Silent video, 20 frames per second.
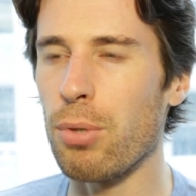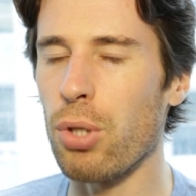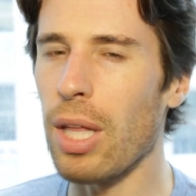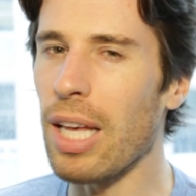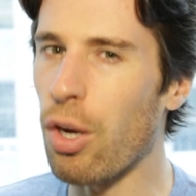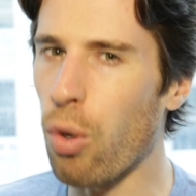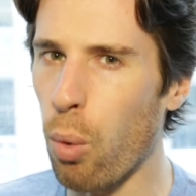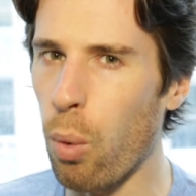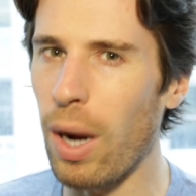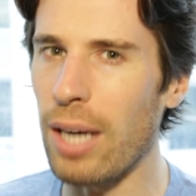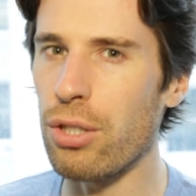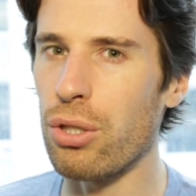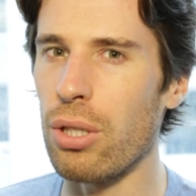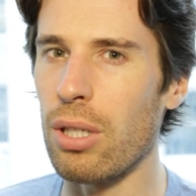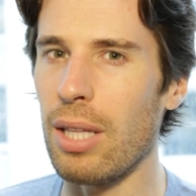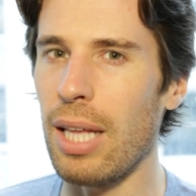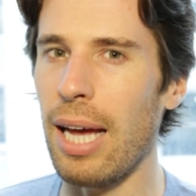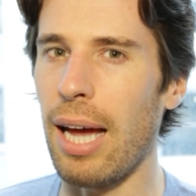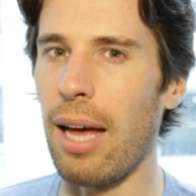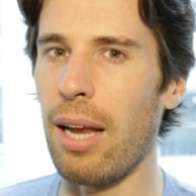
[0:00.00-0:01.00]
So they
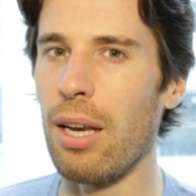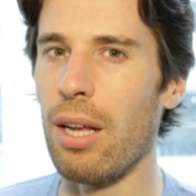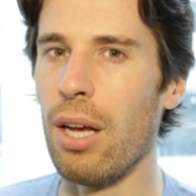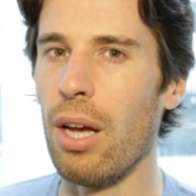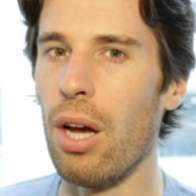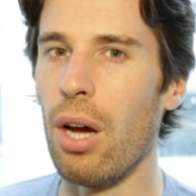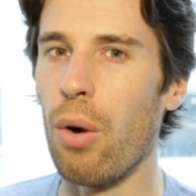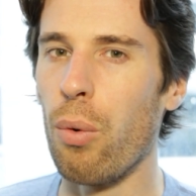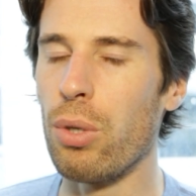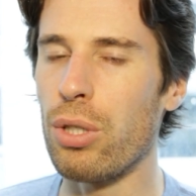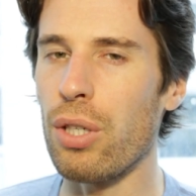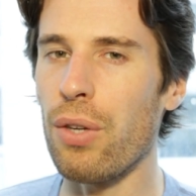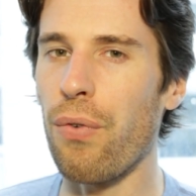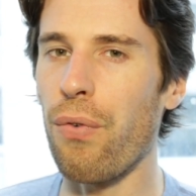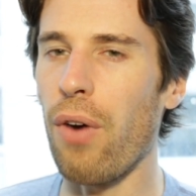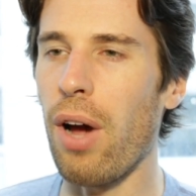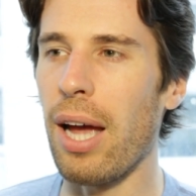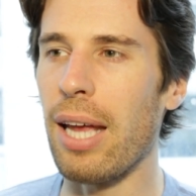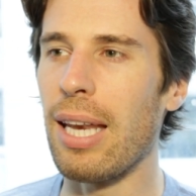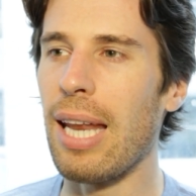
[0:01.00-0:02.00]
question that, which is
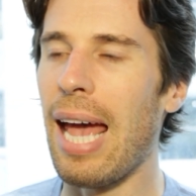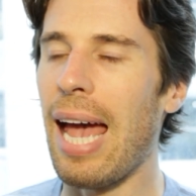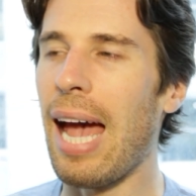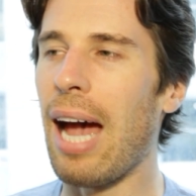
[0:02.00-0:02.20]
fine.